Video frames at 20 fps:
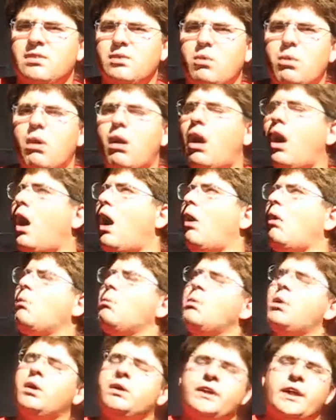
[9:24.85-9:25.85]
Wow,
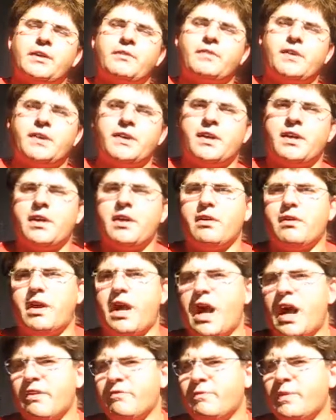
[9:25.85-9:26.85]
multithreading here.
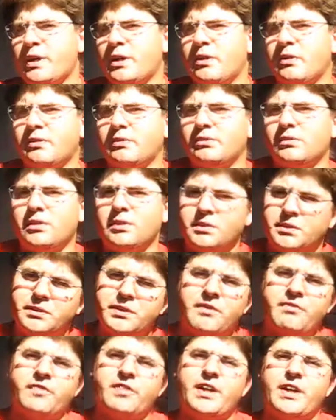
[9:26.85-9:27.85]
I've been on, on
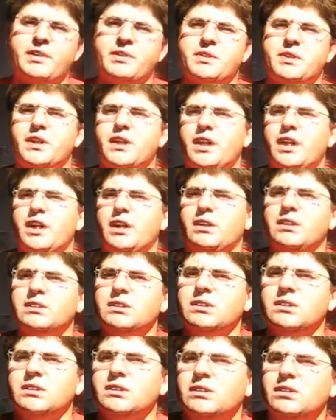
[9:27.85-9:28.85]
different uh,
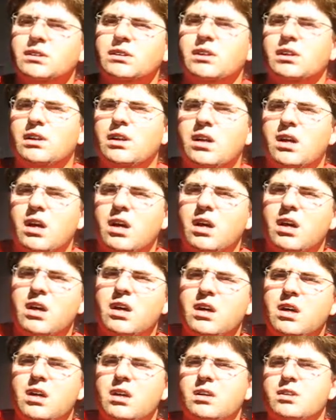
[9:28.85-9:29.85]

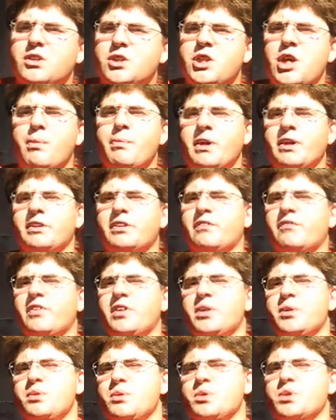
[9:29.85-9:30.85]
uh, job
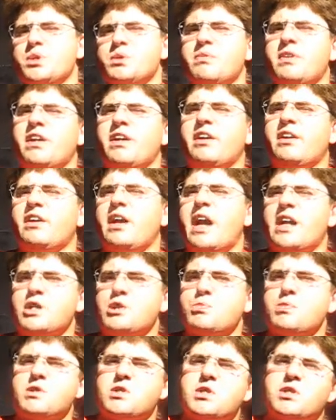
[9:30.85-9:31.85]
interviews where
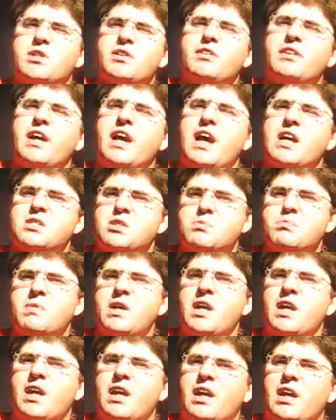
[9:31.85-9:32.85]
explicitly they ask
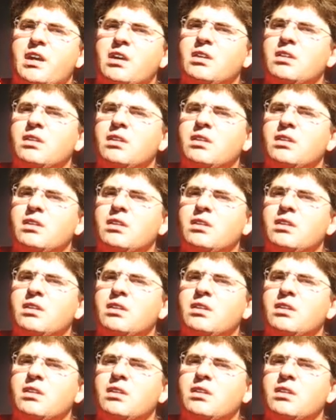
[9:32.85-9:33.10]
me,